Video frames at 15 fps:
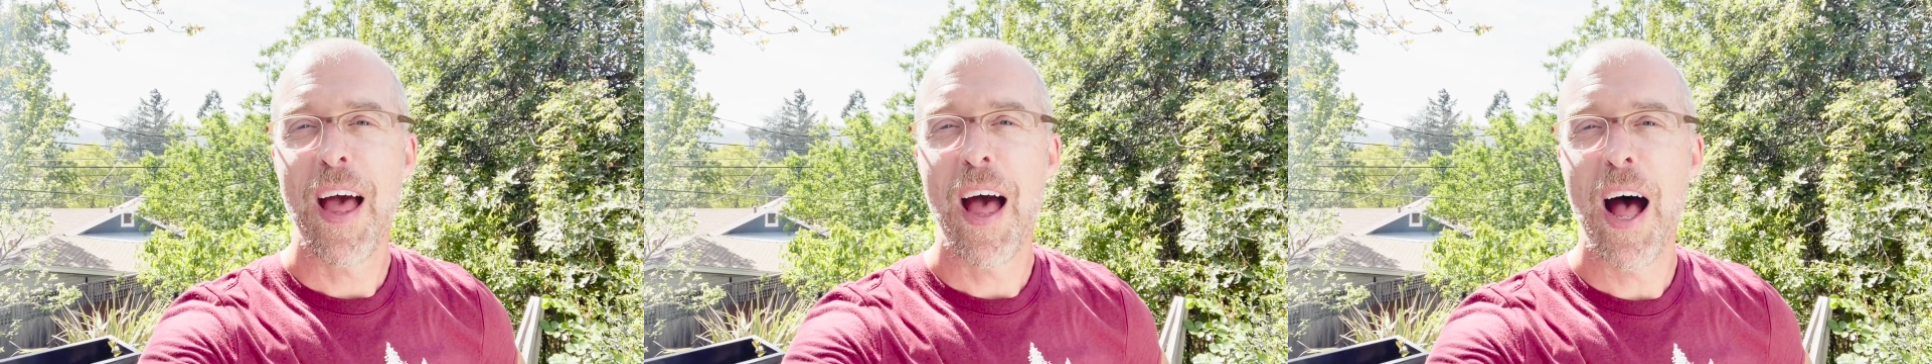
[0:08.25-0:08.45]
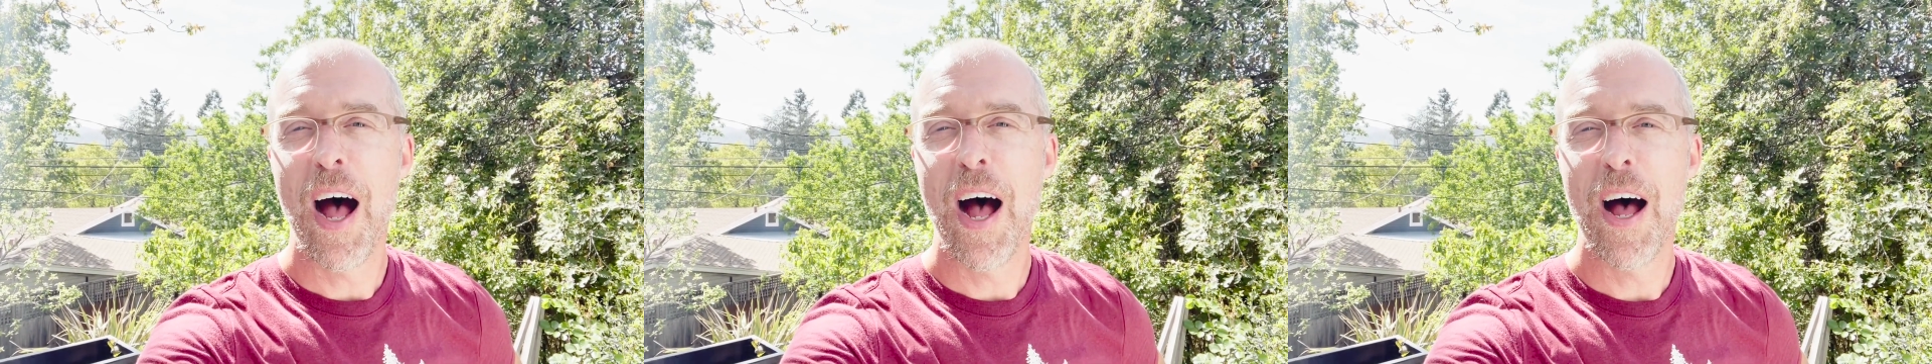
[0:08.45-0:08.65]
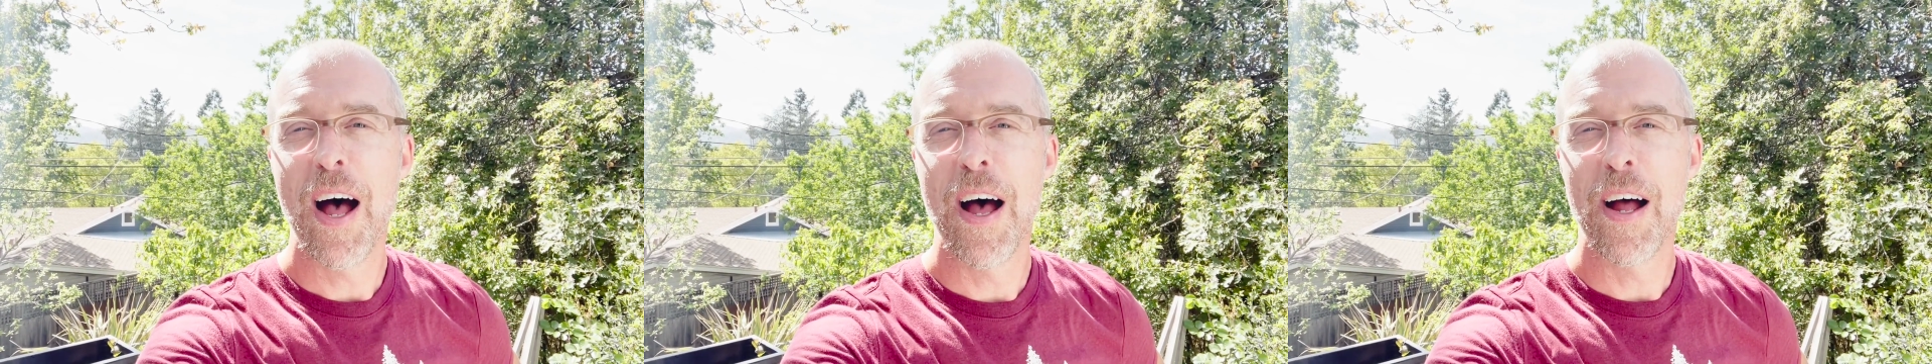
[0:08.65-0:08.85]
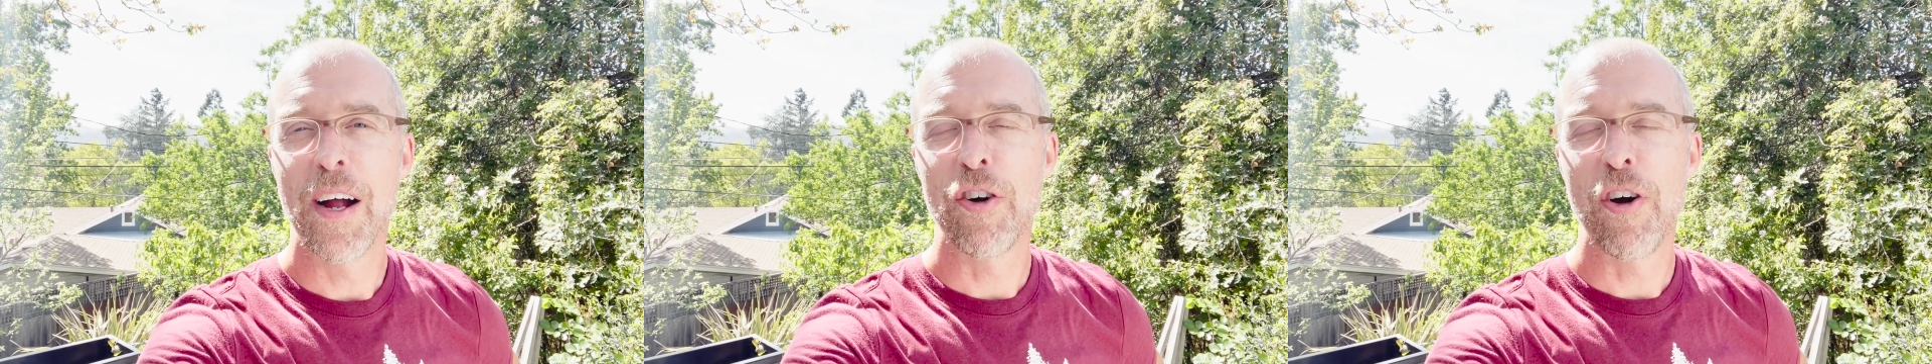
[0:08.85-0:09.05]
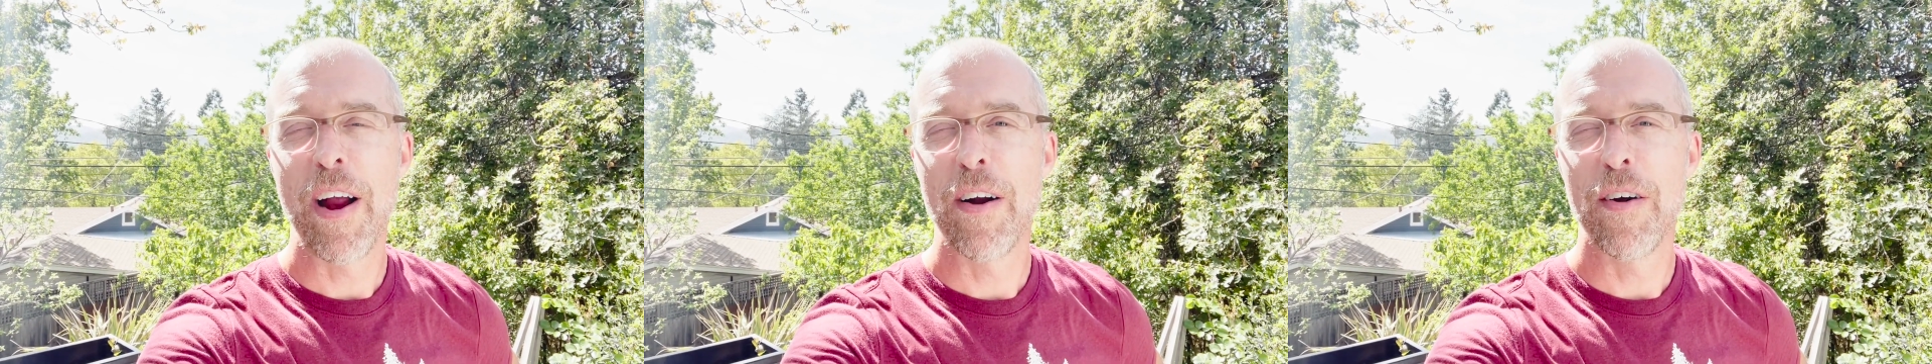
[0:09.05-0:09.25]
uh,
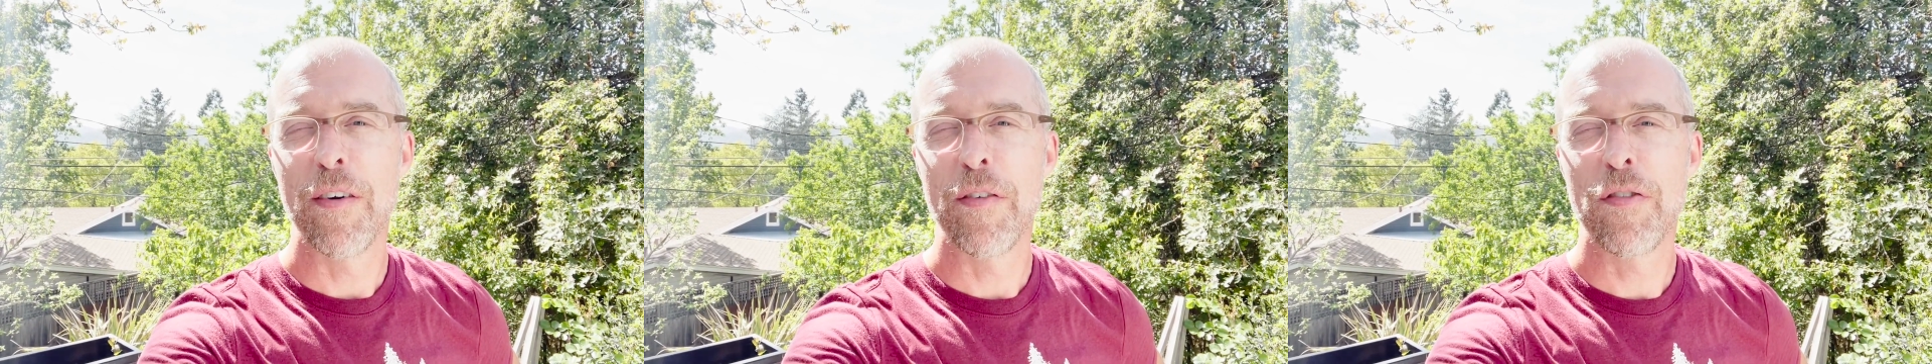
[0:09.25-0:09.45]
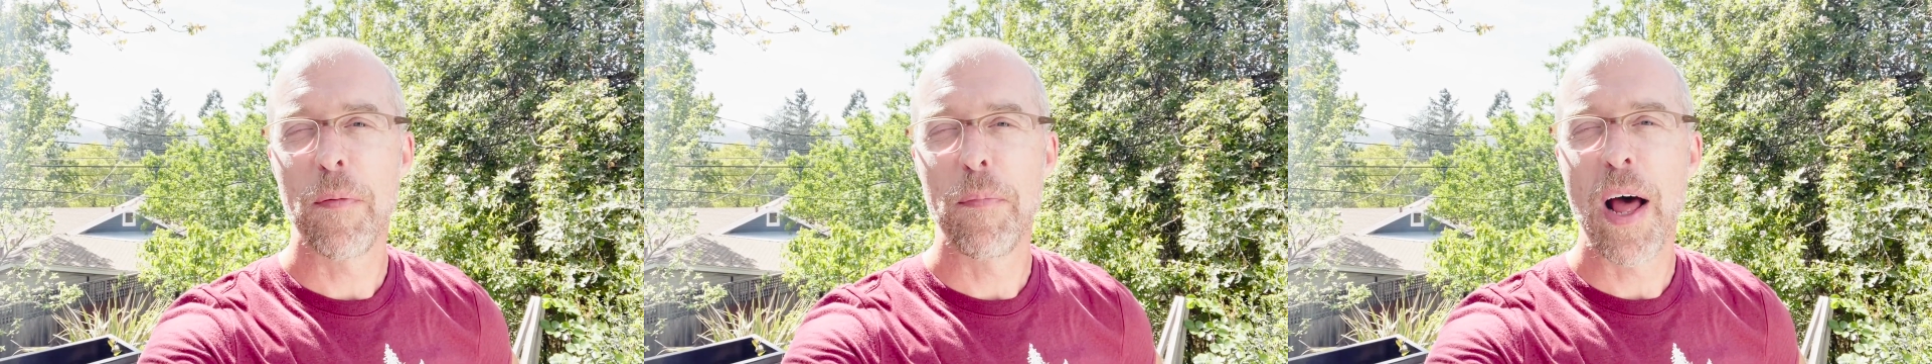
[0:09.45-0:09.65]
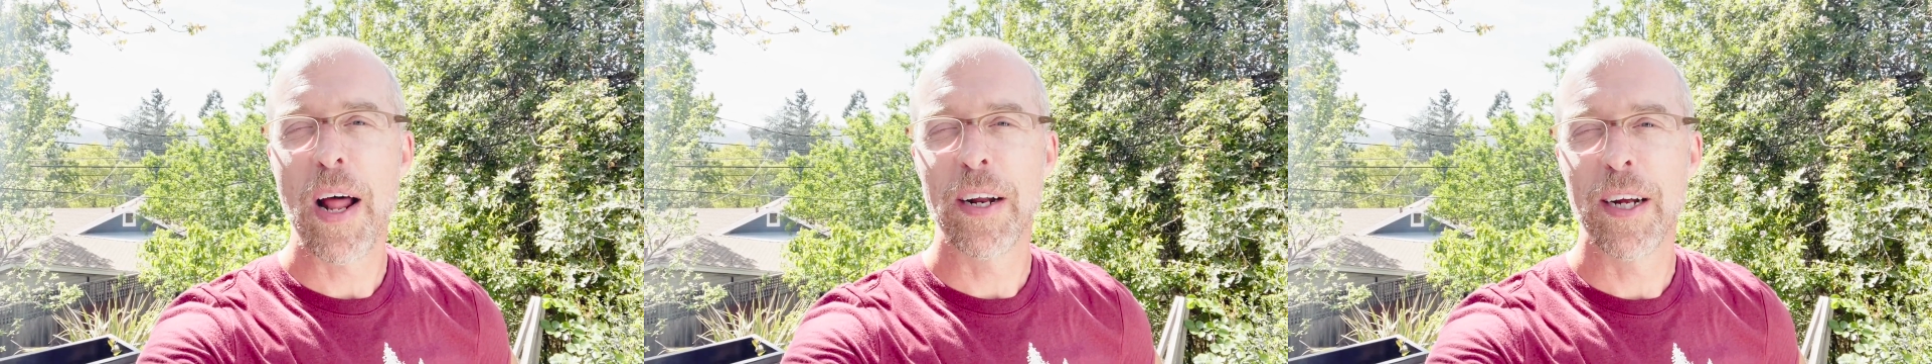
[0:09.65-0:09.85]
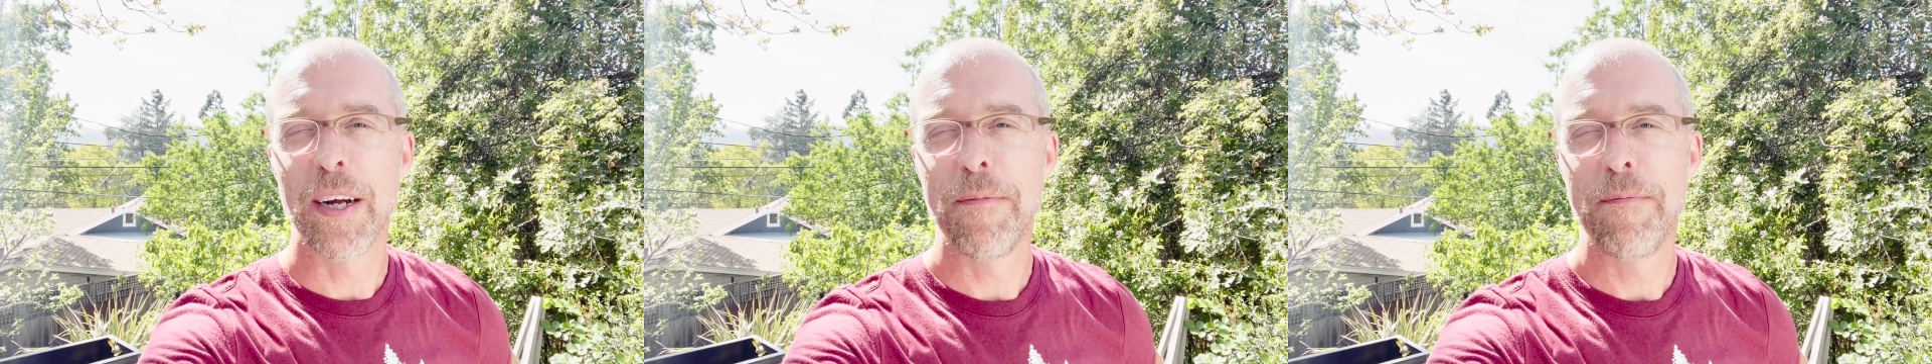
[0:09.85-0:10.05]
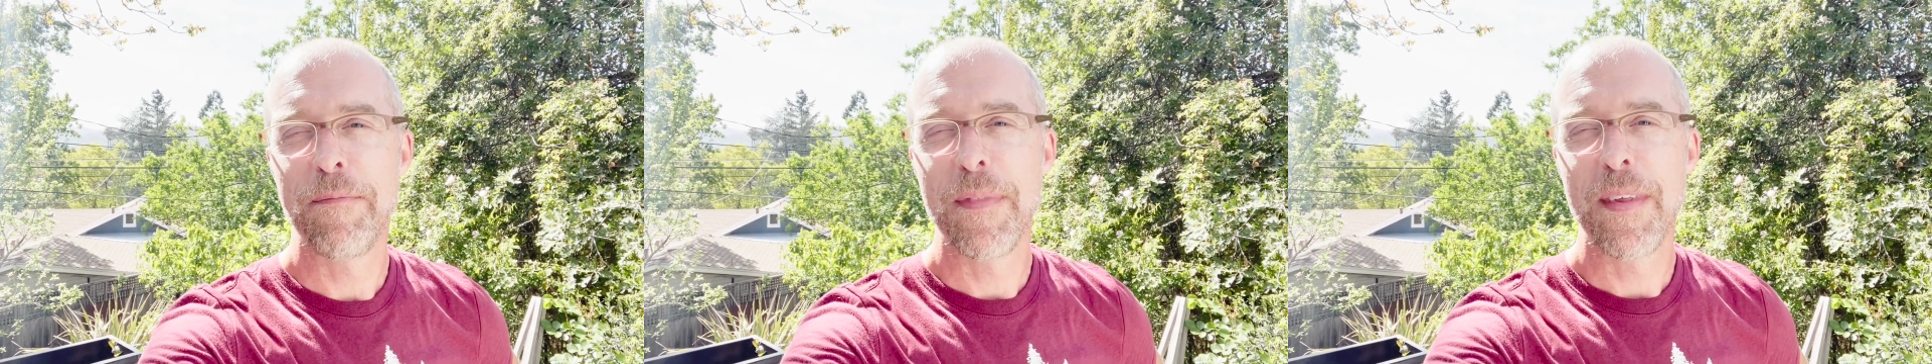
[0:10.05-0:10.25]
creator of Subnautica.